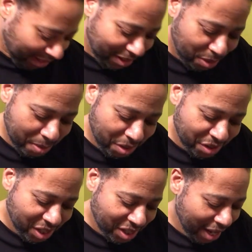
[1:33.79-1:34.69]
Smells
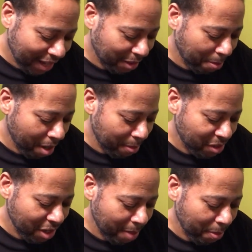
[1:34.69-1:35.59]
just like the
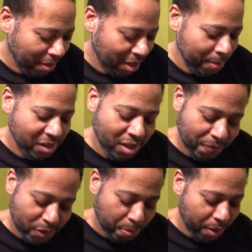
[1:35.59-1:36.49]
barbershop. I'm gonna give myself a
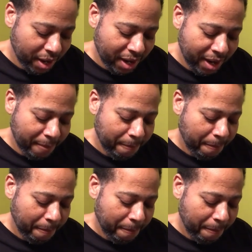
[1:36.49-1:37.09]
spray of that.